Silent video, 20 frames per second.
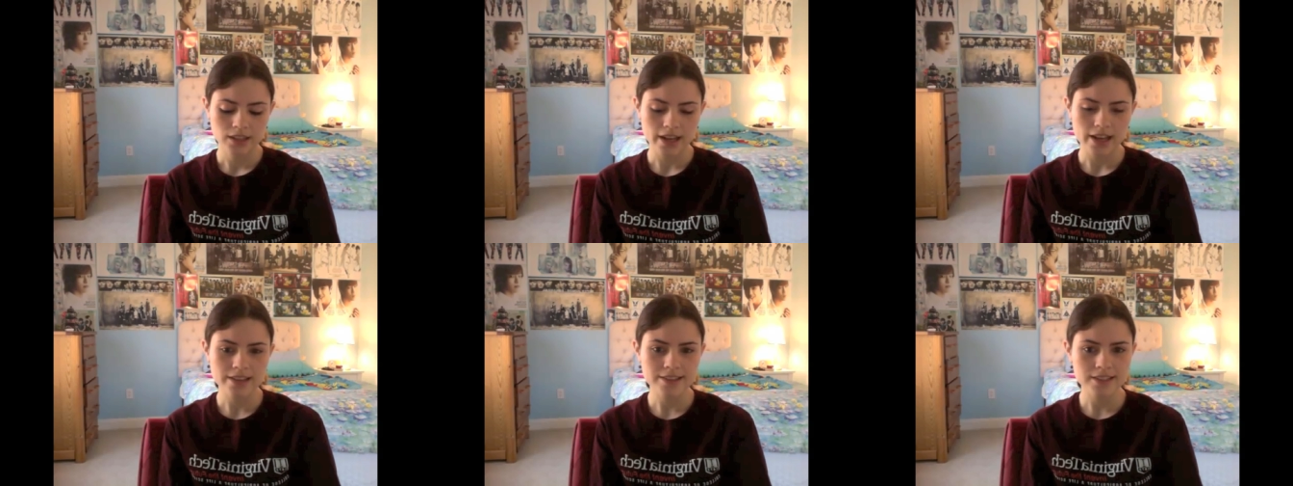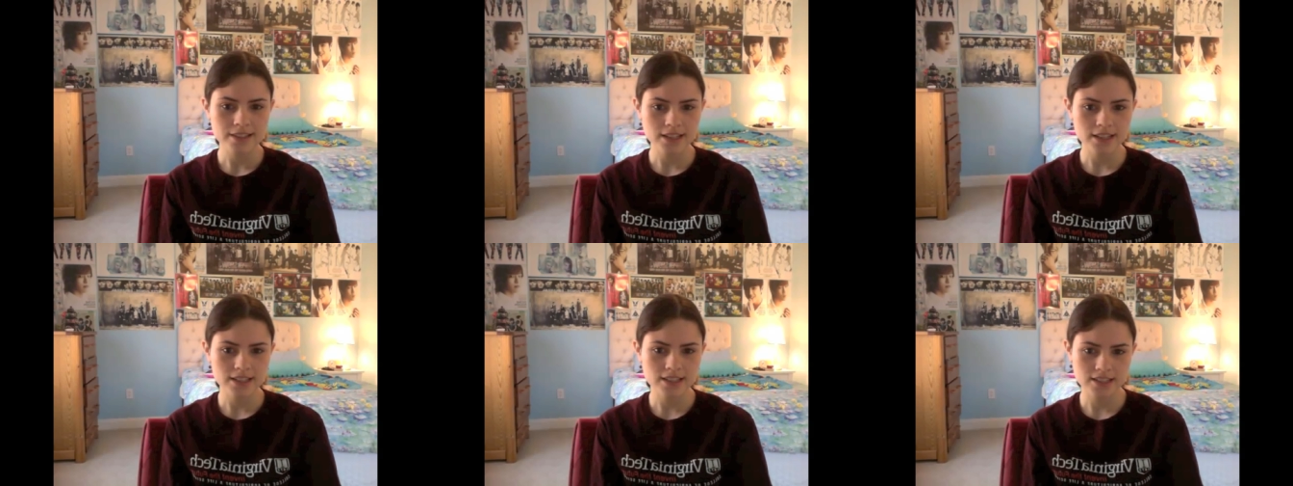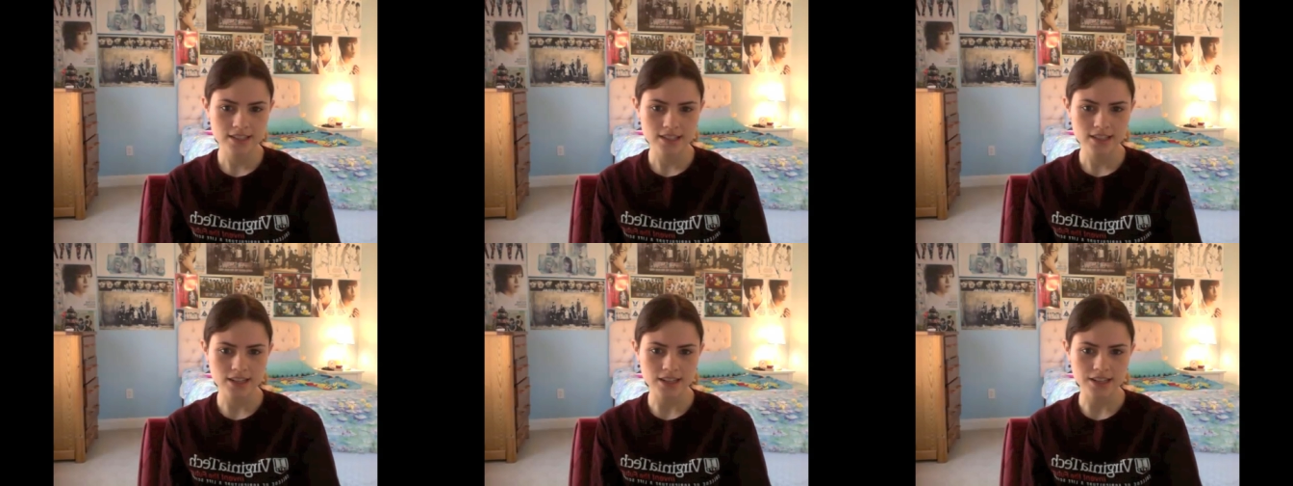
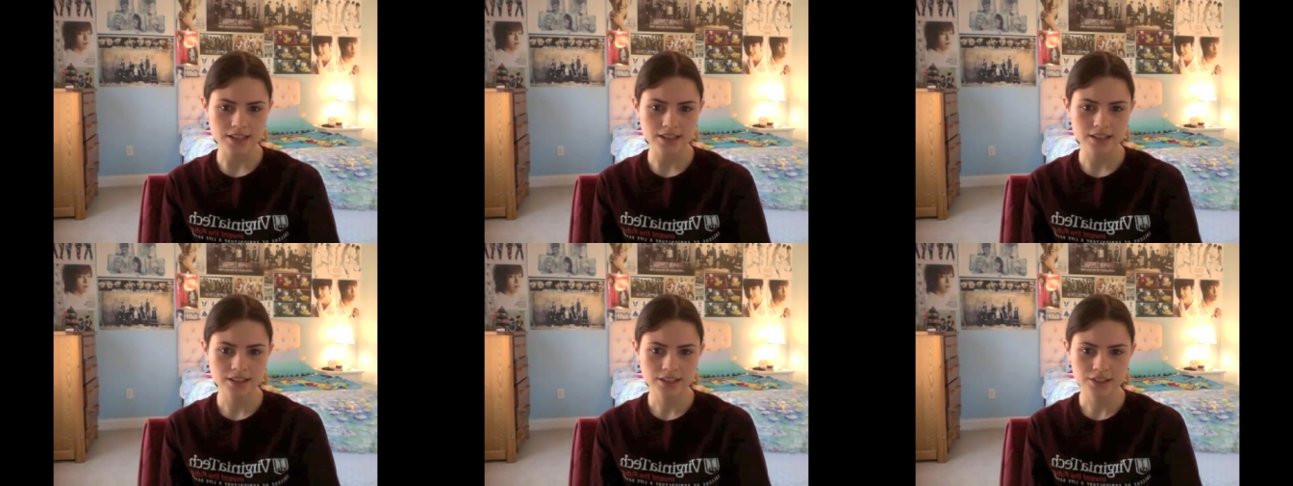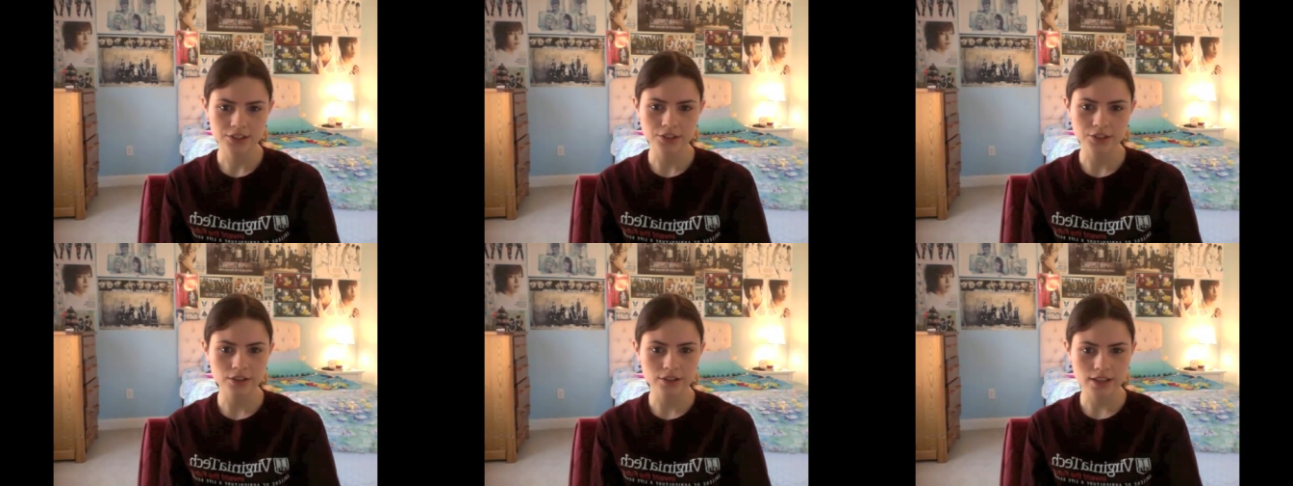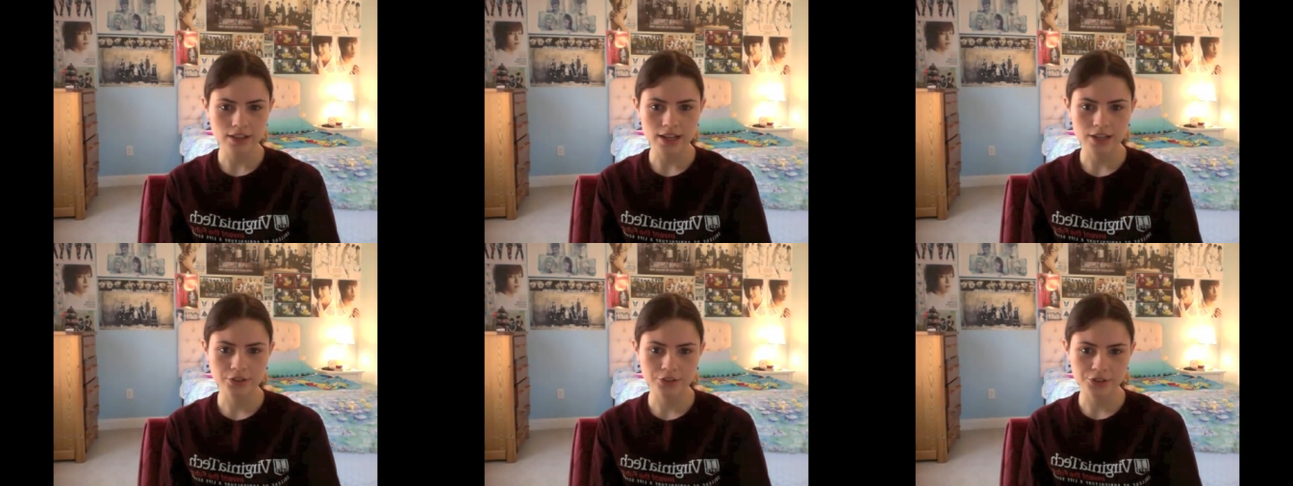SNSD, you know
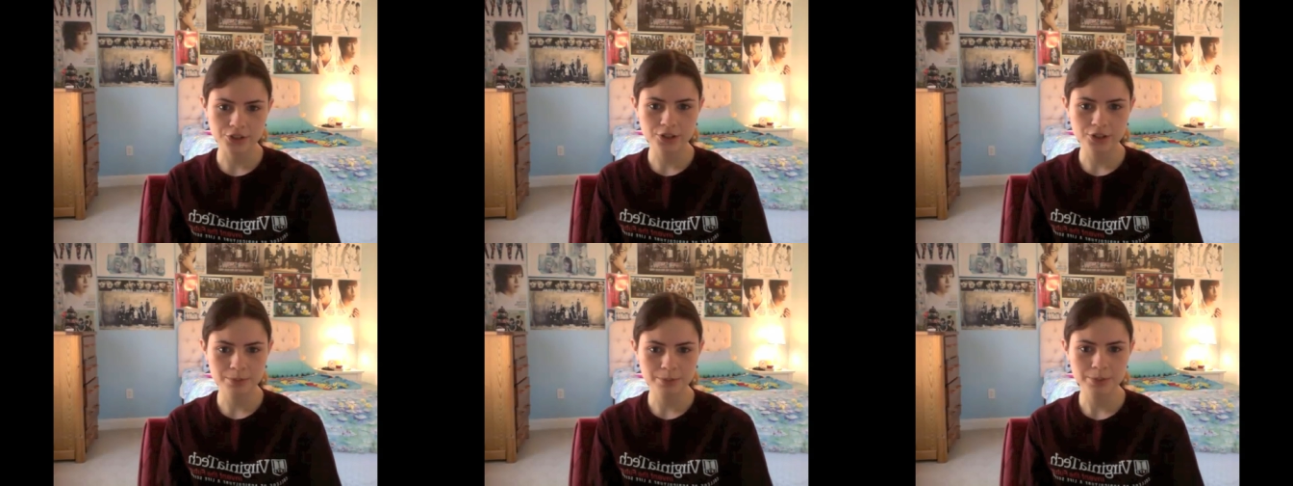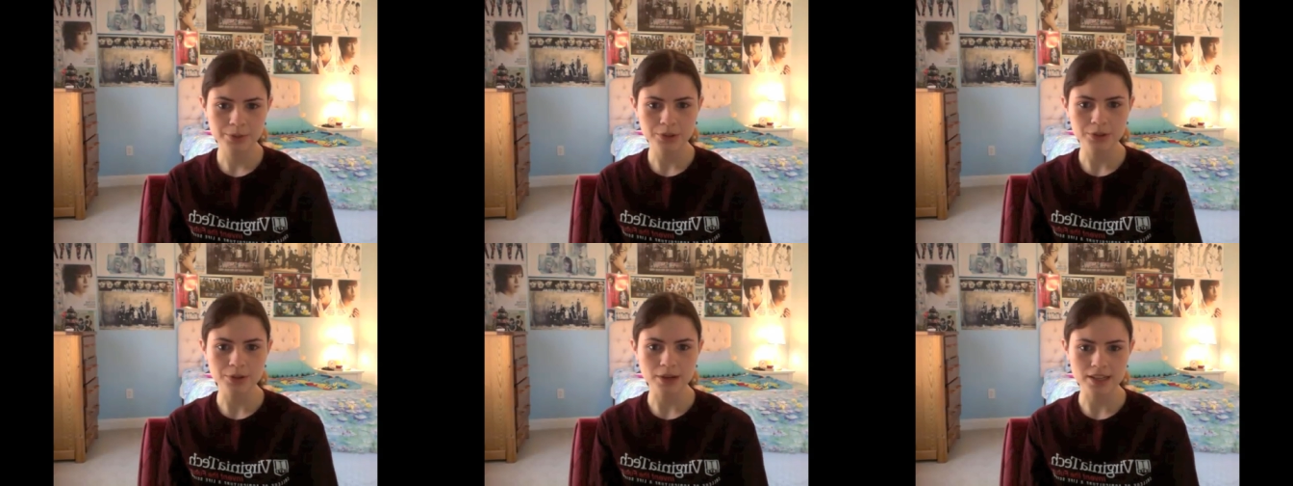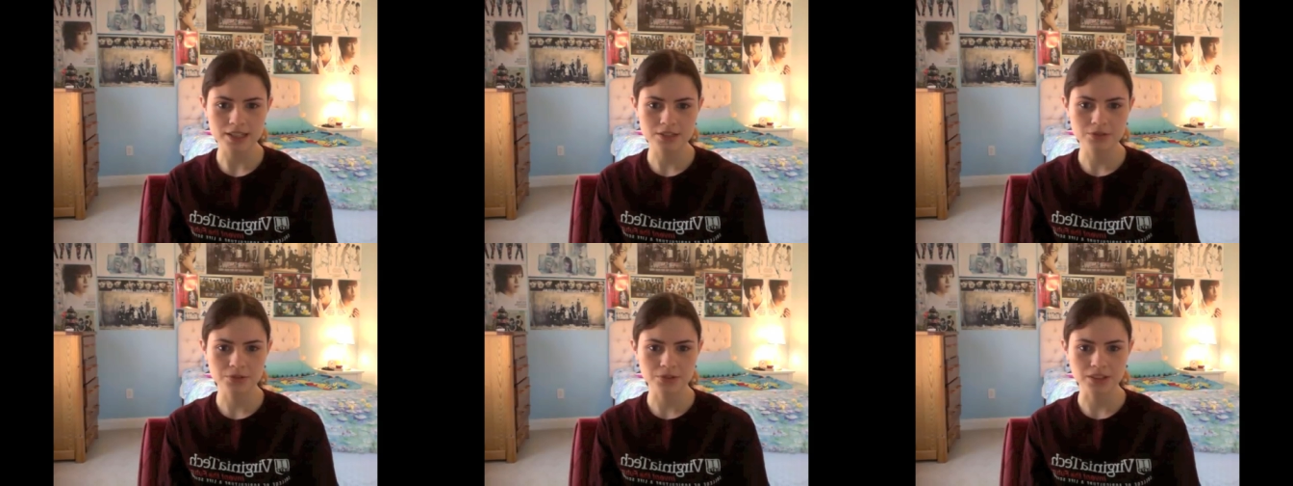that group who
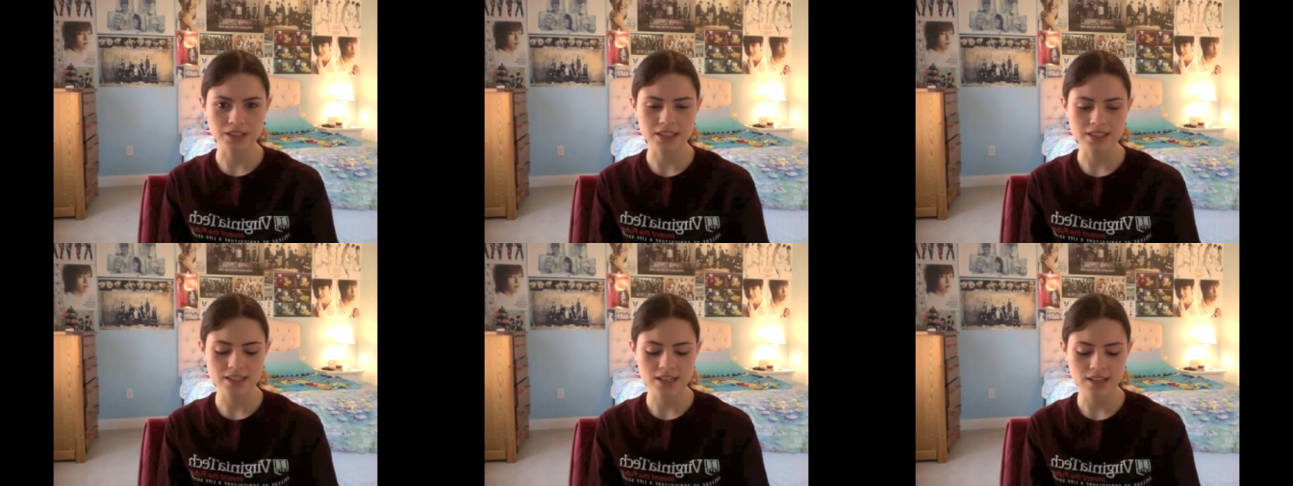hasn't released